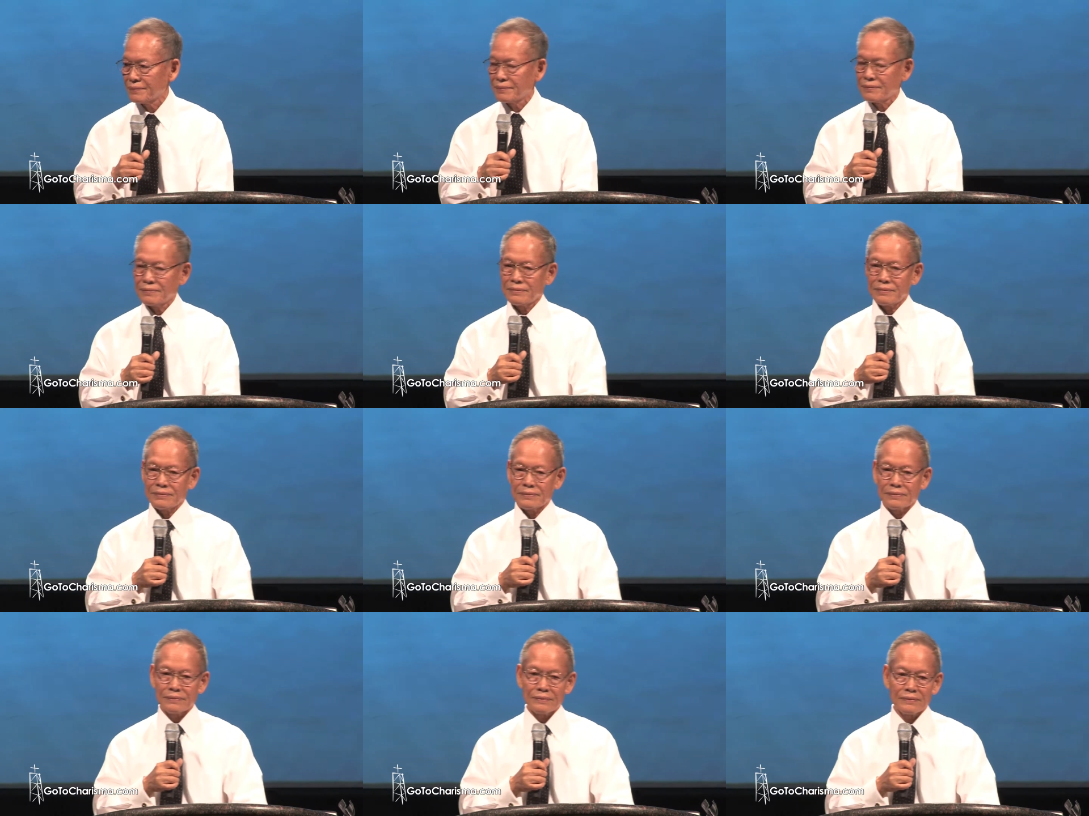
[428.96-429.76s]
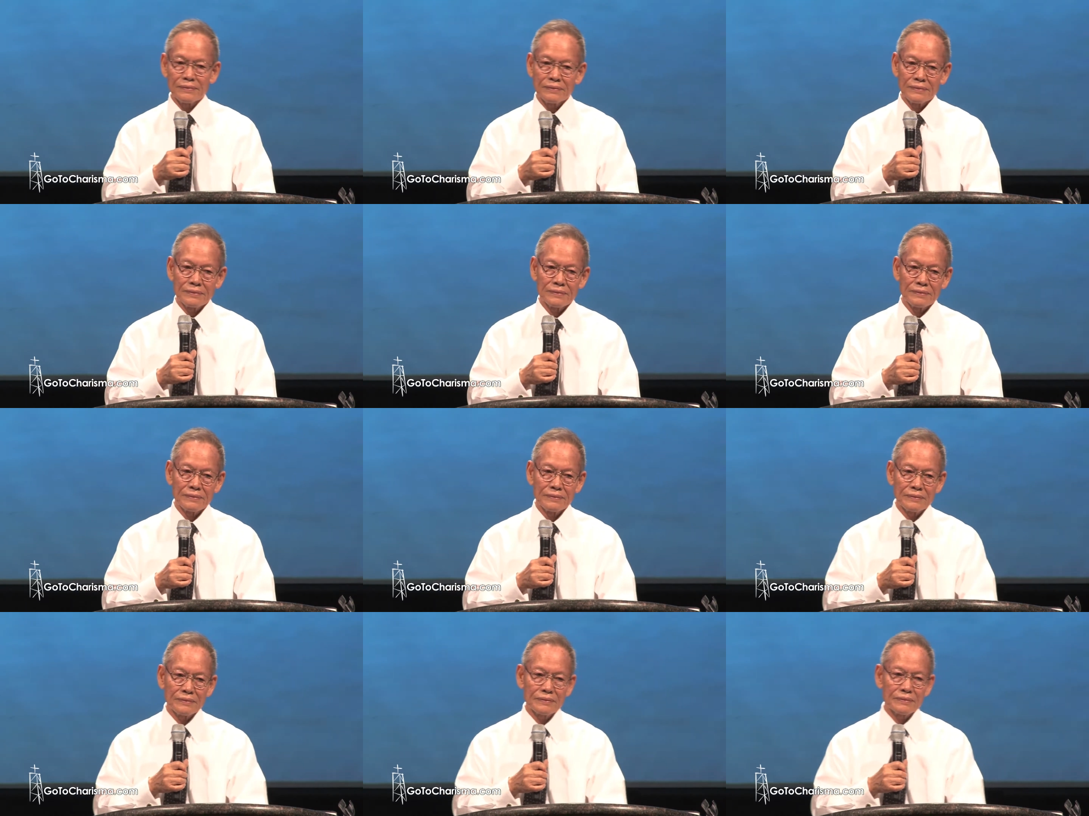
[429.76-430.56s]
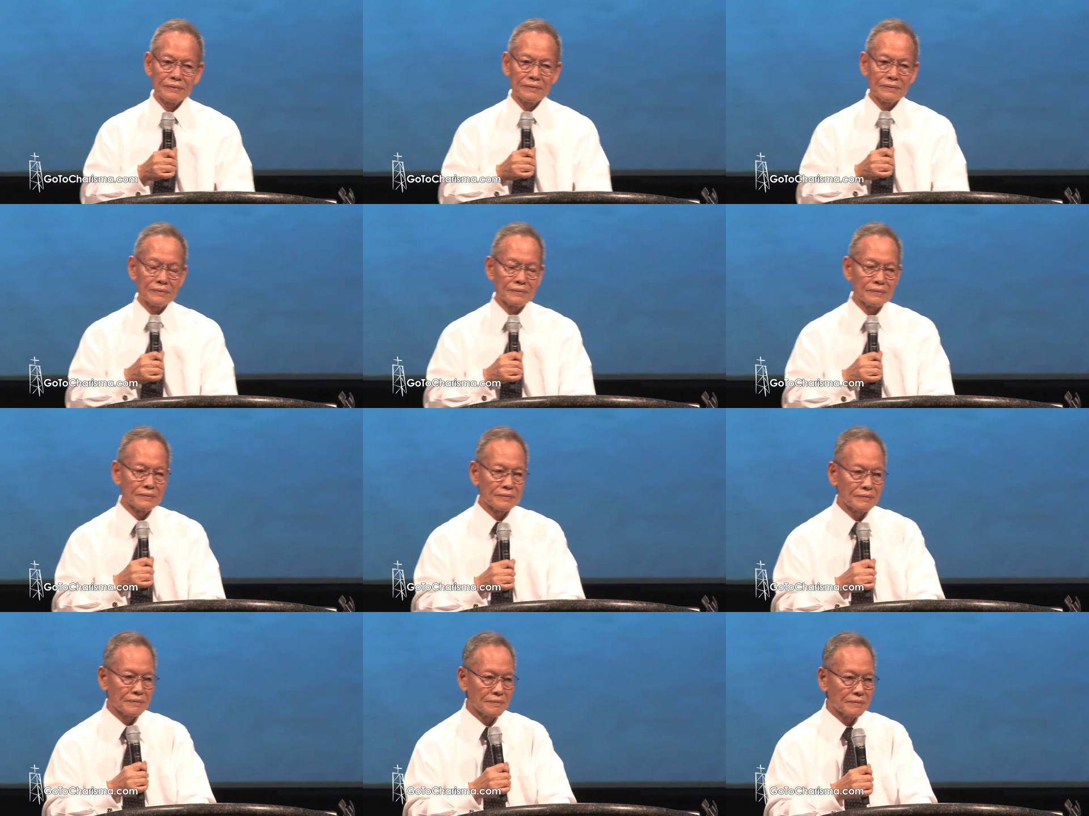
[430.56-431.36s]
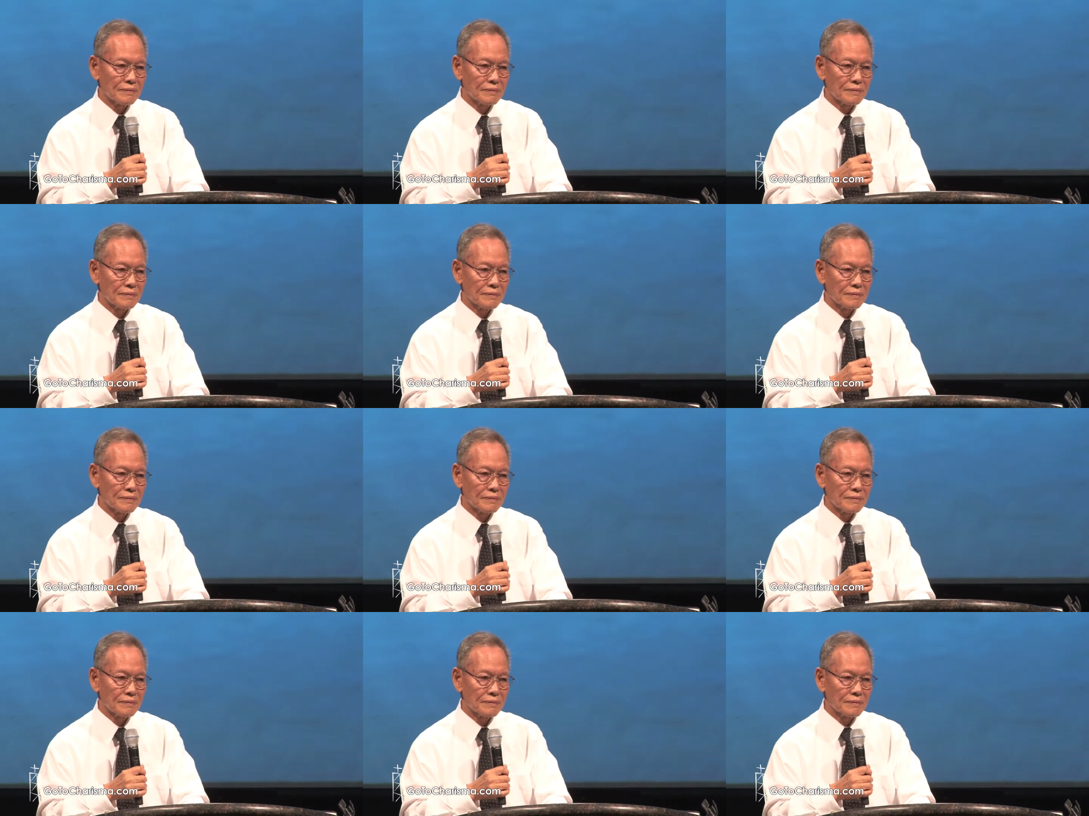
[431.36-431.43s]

[no speech]